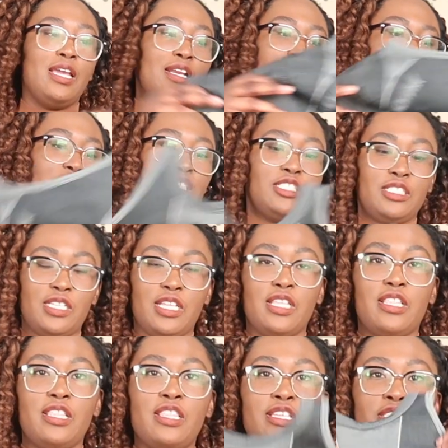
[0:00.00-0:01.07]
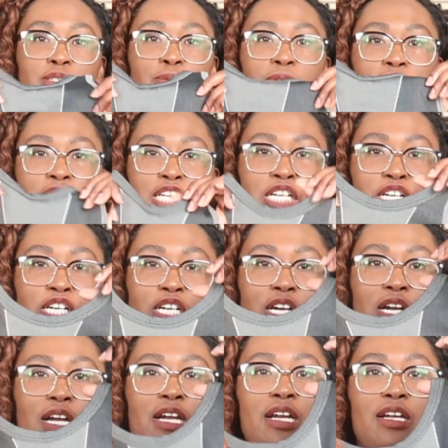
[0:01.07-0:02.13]
And it's just this one
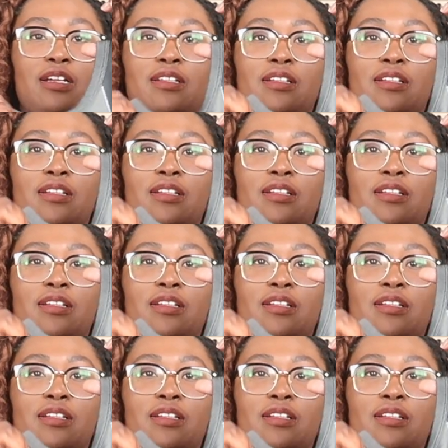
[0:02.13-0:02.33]
here.